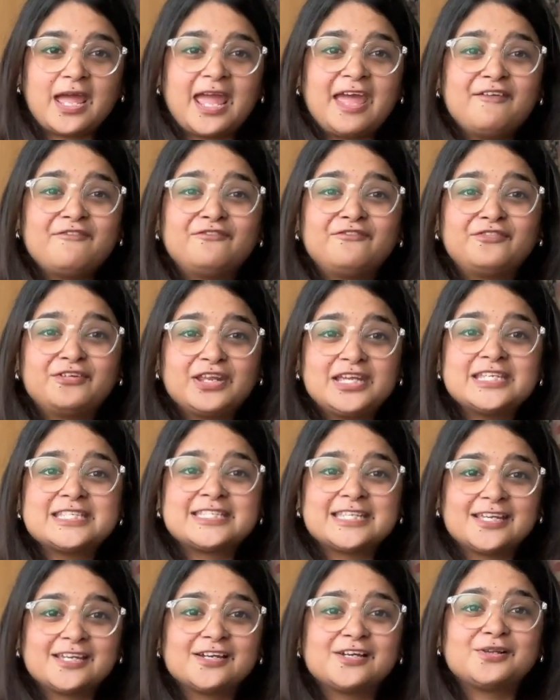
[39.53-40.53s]
every
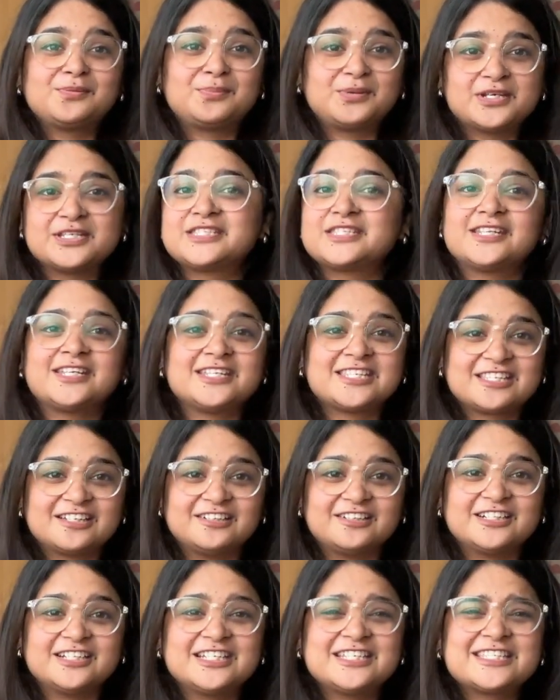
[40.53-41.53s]
single person has
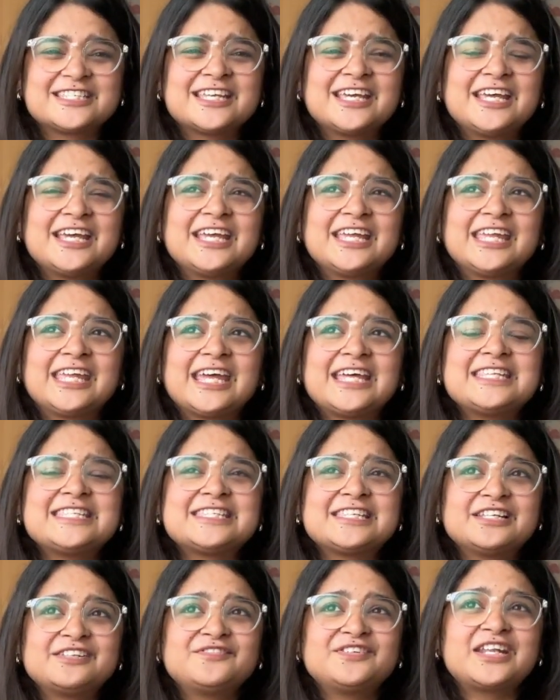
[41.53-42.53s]
heard is, can
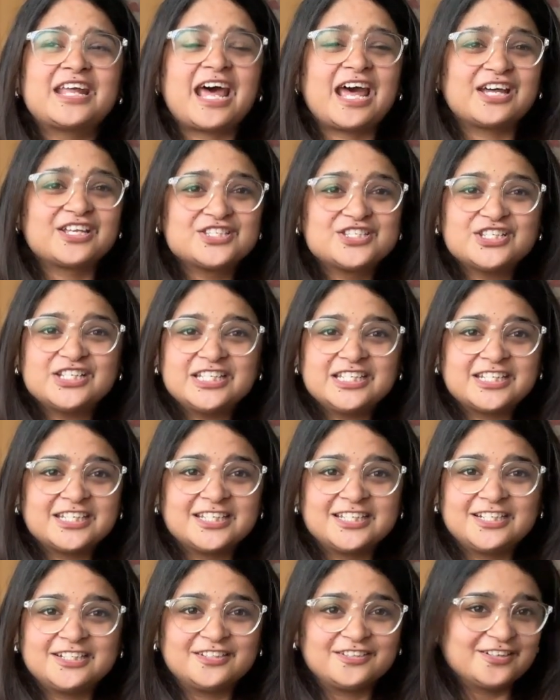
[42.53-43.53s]
silver actually
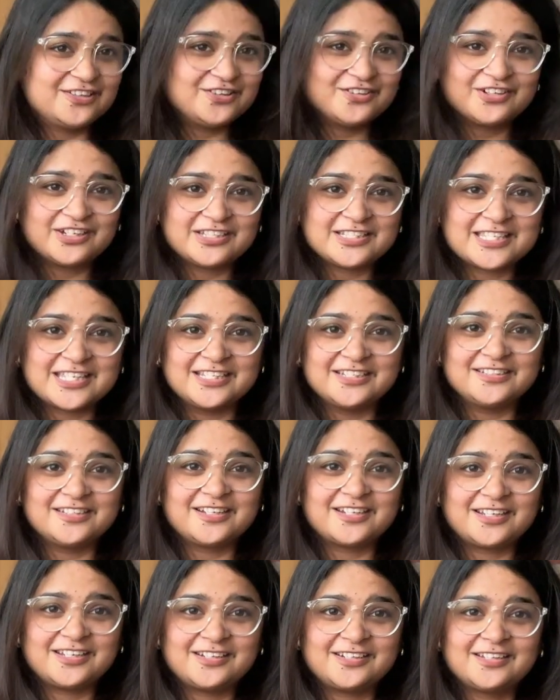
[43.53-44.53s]
really turn your skin
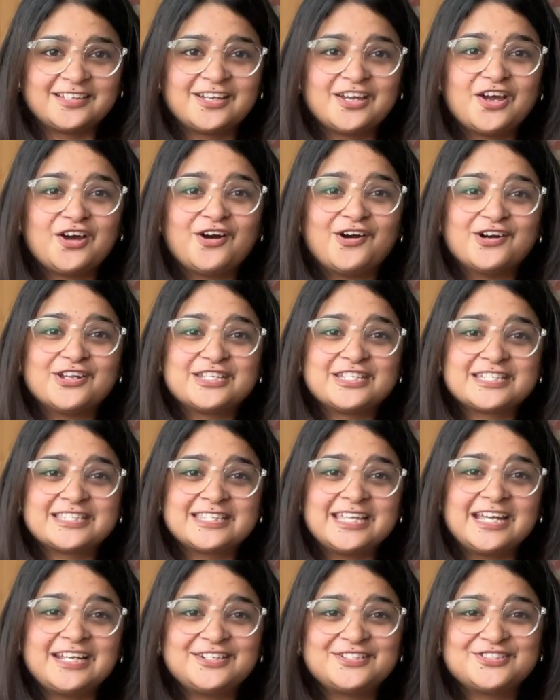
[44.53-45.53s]
green? Or is
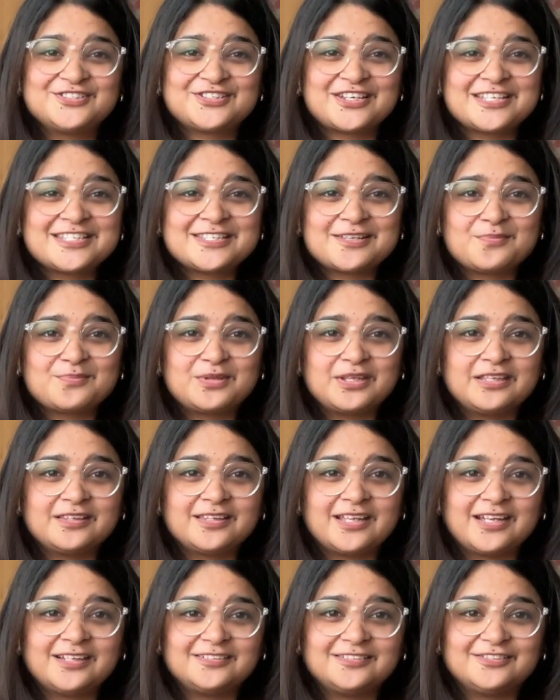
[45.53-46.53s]
that just something
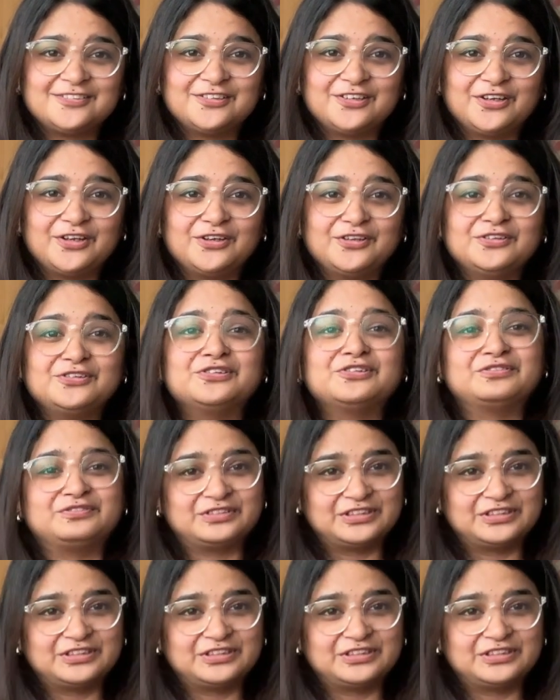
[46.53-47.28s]
that you've